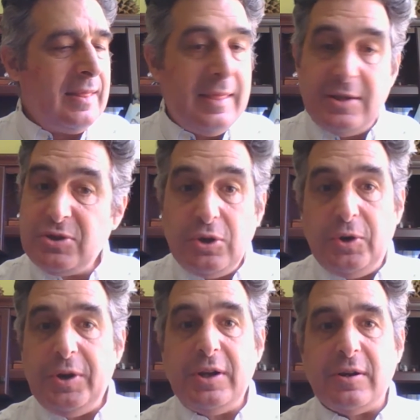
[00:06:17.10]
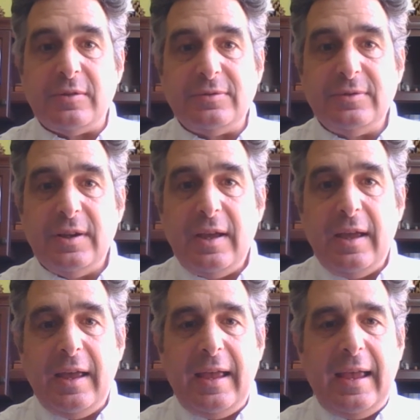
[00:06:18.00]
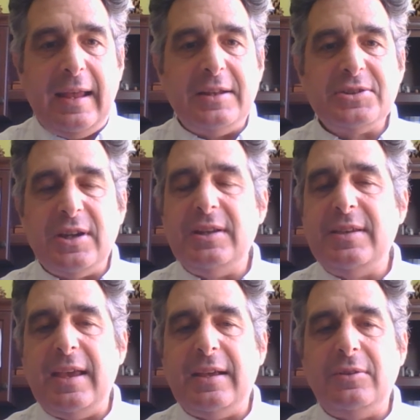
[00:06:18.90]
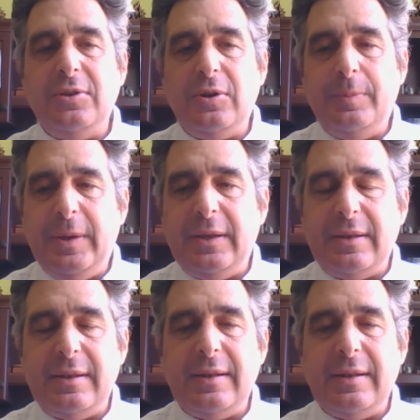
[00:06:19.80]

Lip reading: there's a learning curve, and it's going to take a little bit,